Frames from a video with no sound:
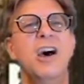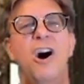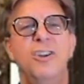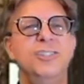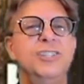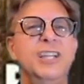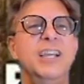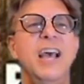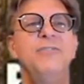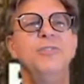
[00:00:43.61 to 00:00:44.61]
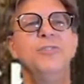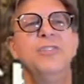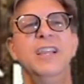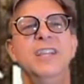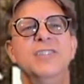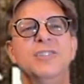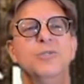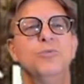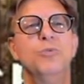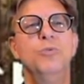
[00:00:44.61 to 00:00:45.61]
hunting after things
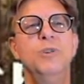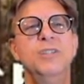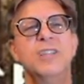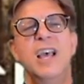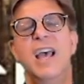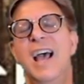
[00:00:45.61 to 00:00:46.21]
in ruins.